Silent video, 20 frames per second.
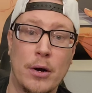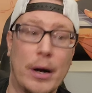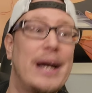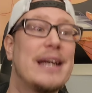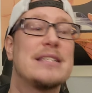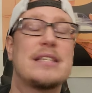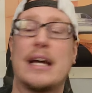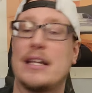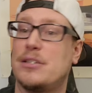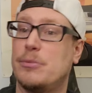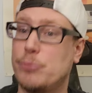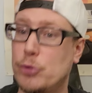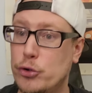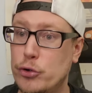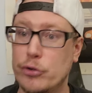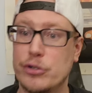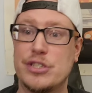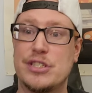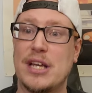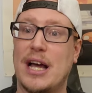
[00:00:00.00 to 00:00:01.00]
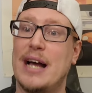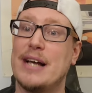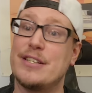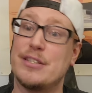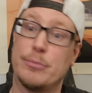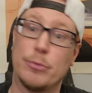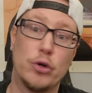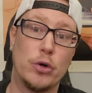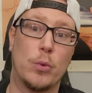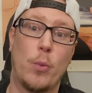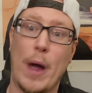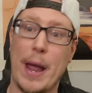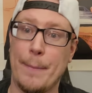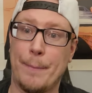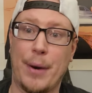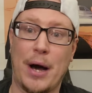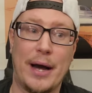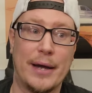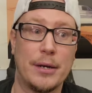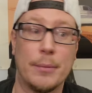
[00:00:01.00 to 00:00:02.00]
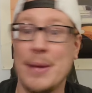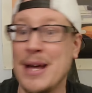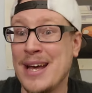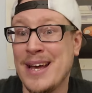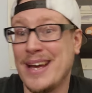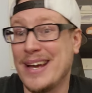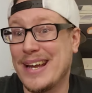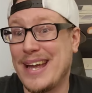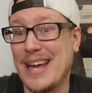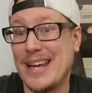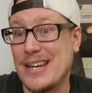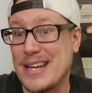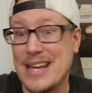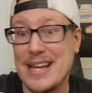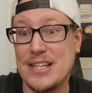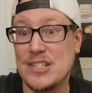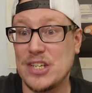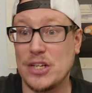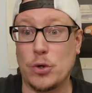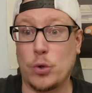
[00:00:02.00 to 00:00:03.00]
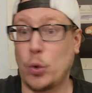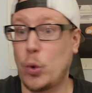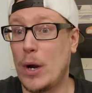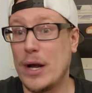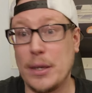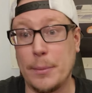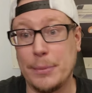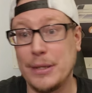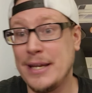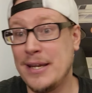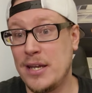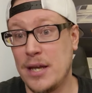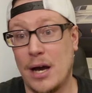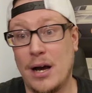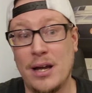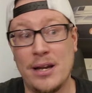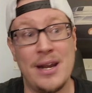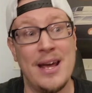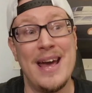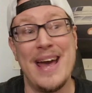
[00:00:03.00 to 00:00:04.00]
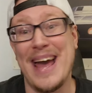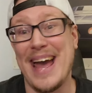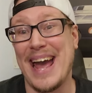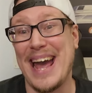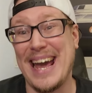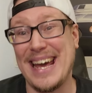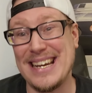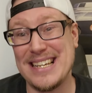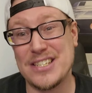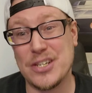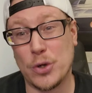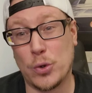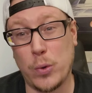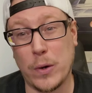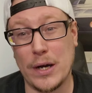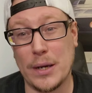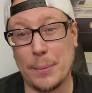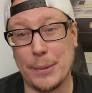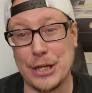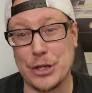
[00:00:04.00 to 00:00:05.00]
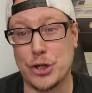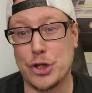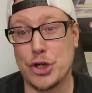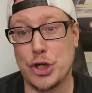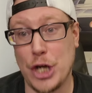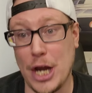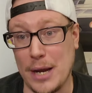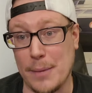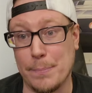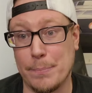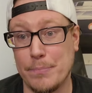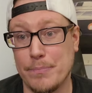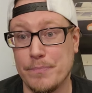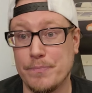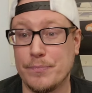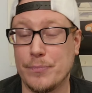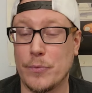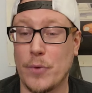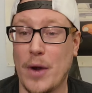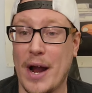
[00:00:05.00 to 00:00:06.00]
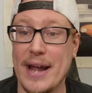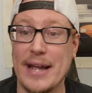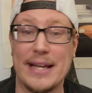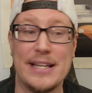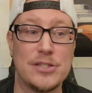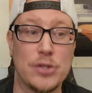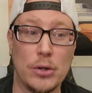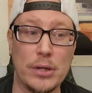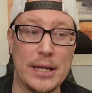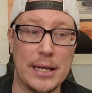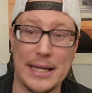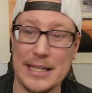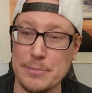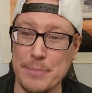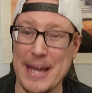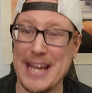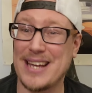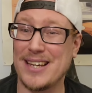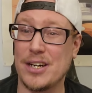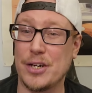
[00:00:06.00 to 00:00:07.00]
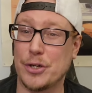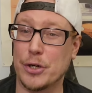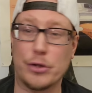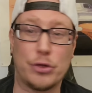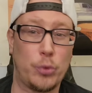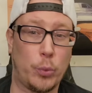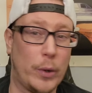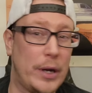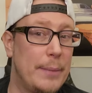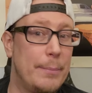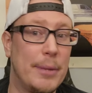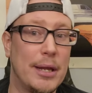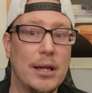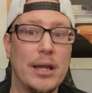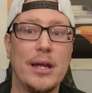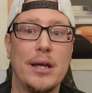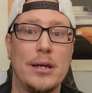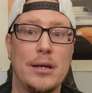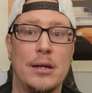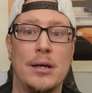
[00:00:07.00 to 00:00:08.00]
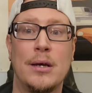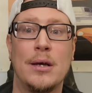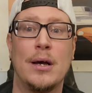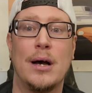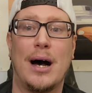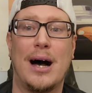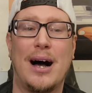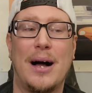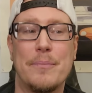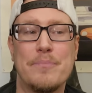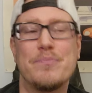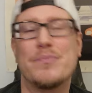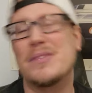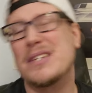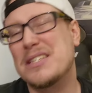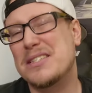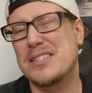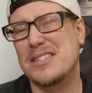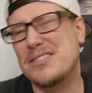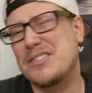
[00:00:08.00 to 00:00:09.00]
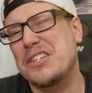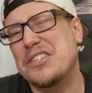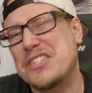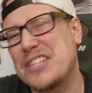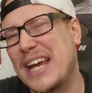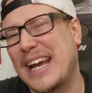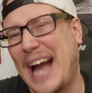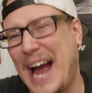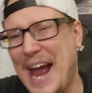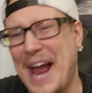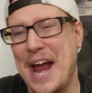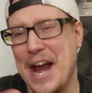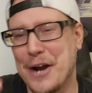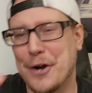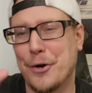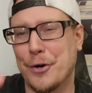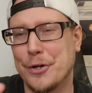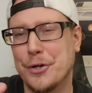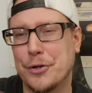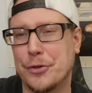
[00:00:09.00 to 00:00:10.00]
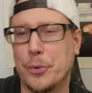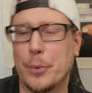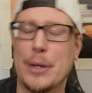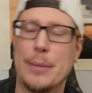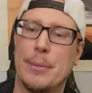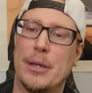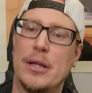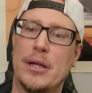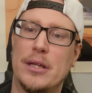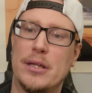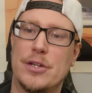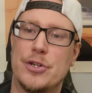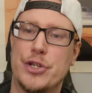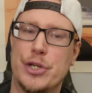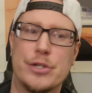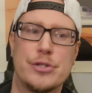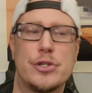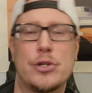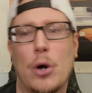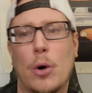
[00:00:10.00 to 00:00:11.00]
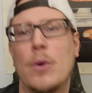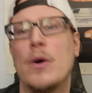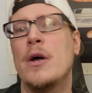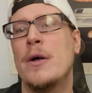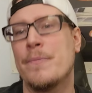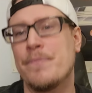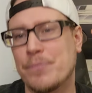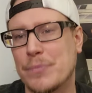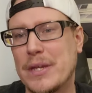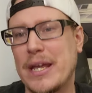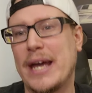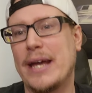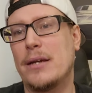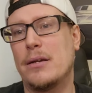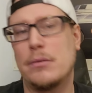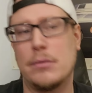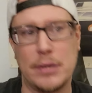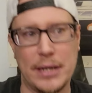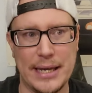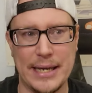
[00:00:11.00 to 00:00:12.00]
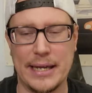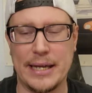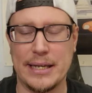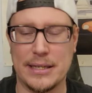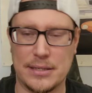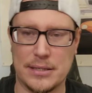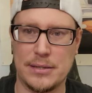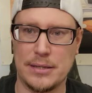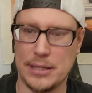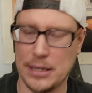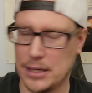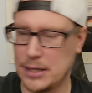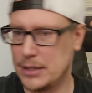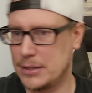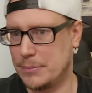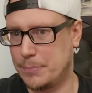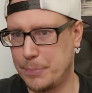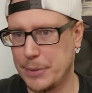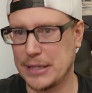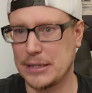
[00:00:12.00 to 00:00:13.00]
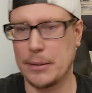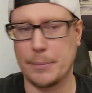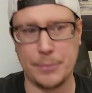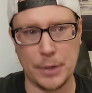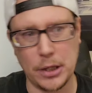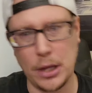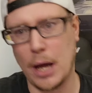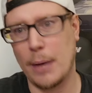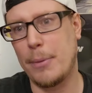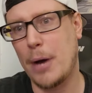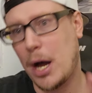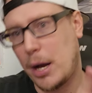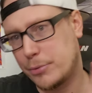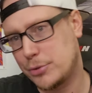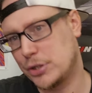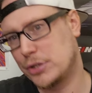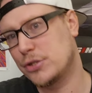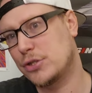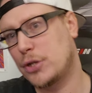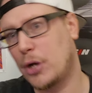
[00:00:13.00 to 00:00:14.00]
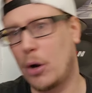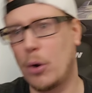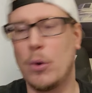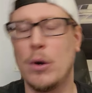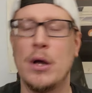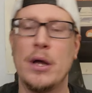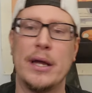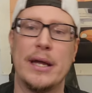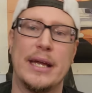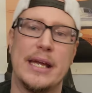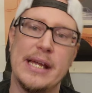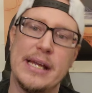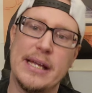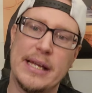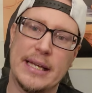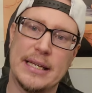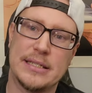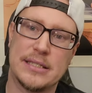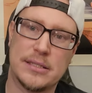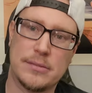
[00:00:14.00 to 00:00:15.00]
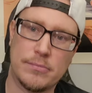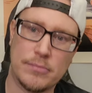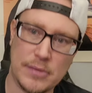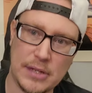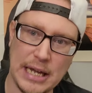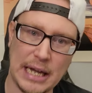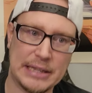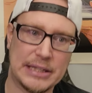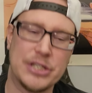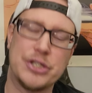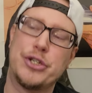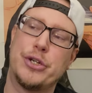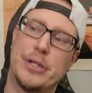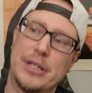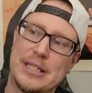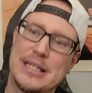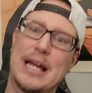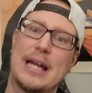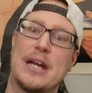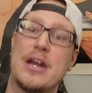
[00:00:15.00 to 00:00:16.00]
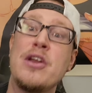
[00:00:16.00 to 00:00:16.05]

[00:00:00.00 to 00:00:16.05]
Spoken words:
right? He's got some good size, some good weight behind him. Again, he's incredibly young and he's incredibly cheap. Right, he's making under $3 million. It's just like a hair under $3 million this year. So again, it picked up the club option. So he's got this year. He's got